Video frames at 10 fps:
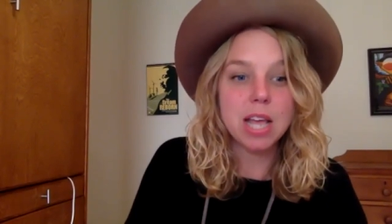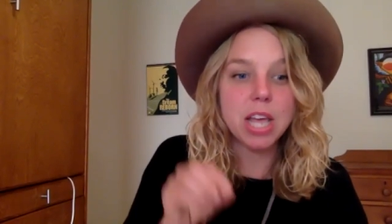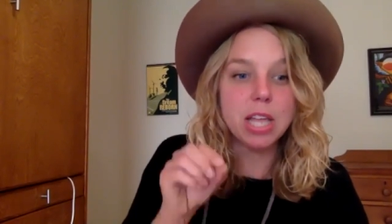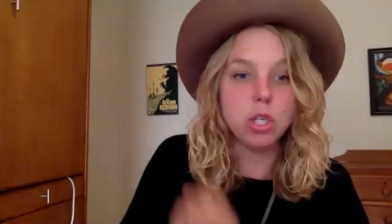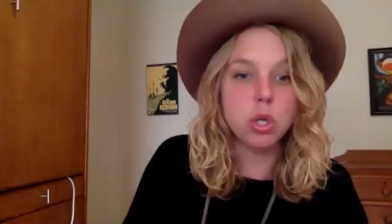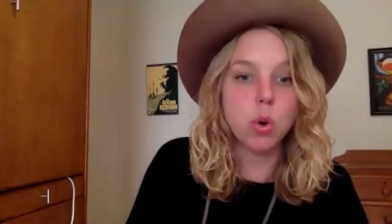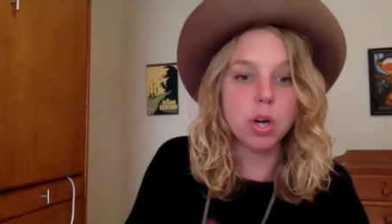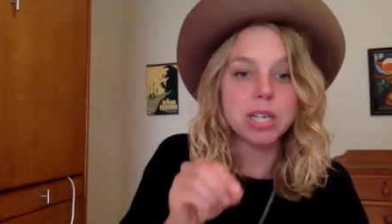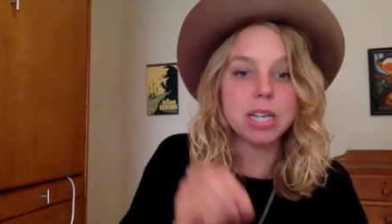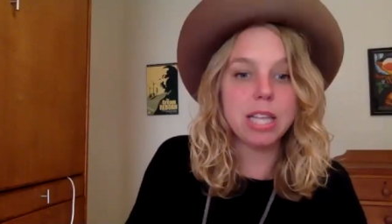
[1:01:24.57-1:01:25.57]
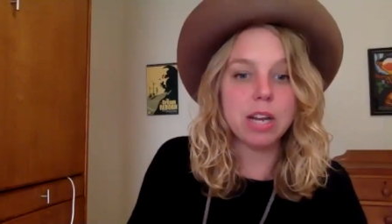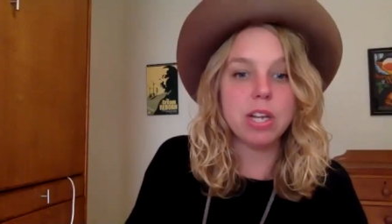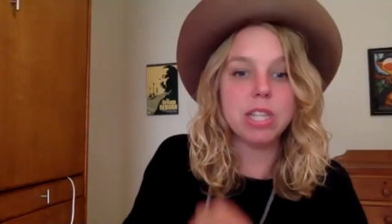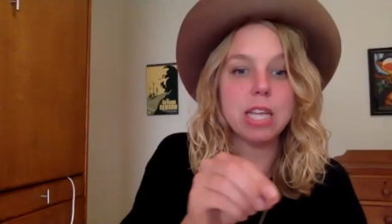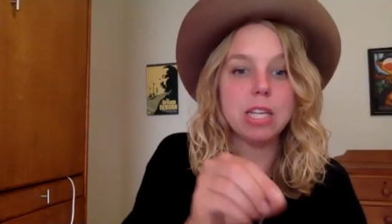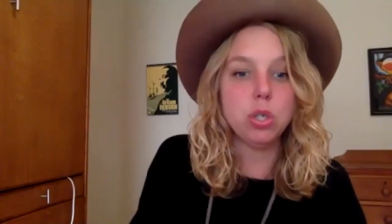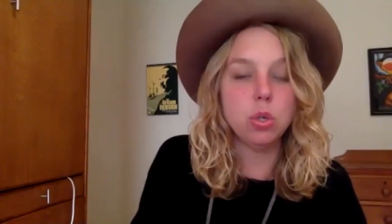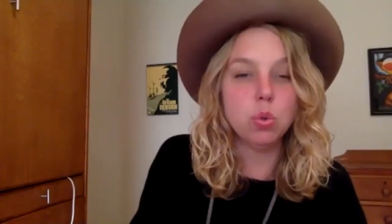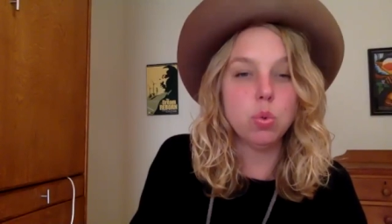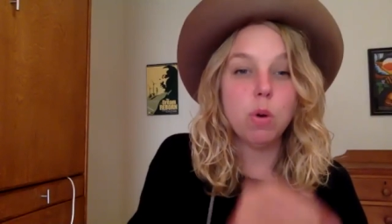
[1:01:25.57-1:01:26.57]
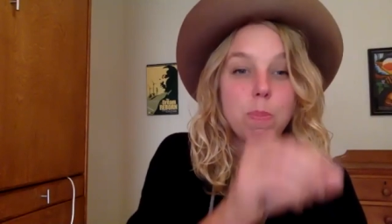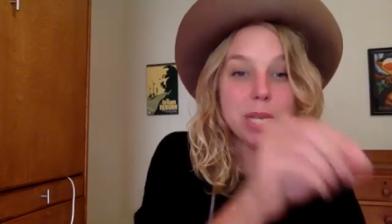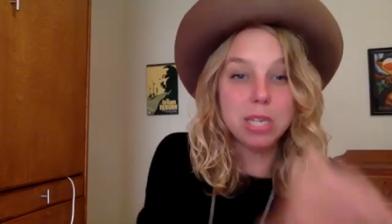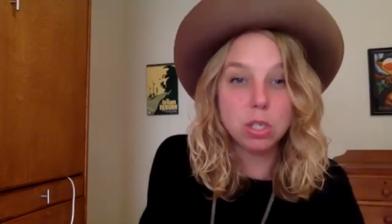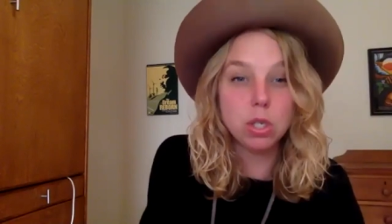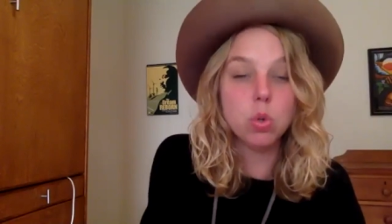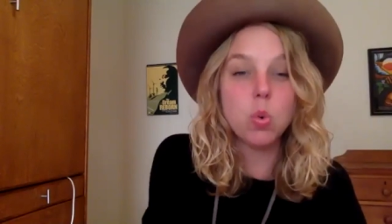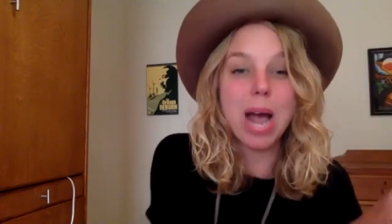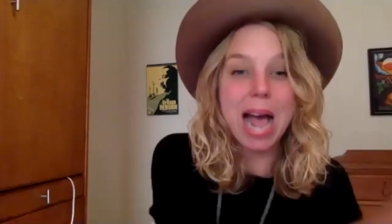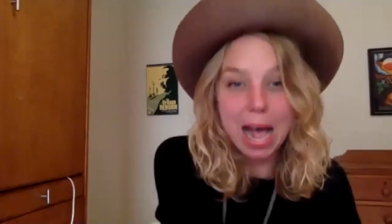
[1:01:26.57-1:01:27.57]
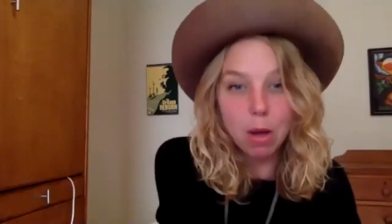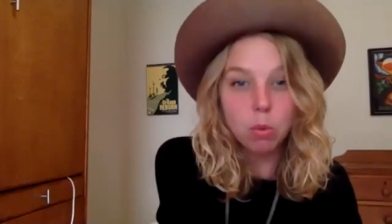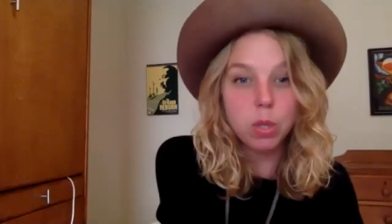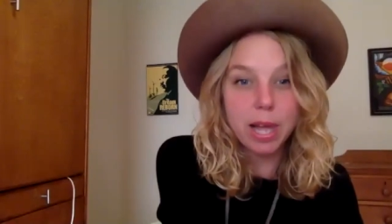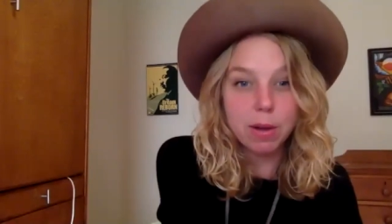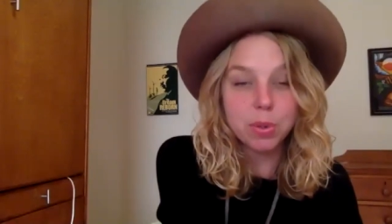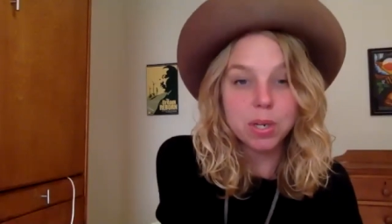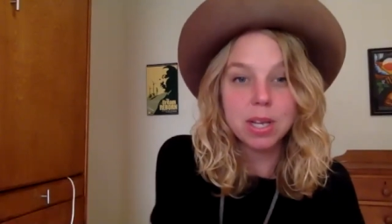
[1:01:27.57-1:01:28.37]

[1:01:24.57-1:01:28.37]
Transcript: that you are declaring that you will be you out loud.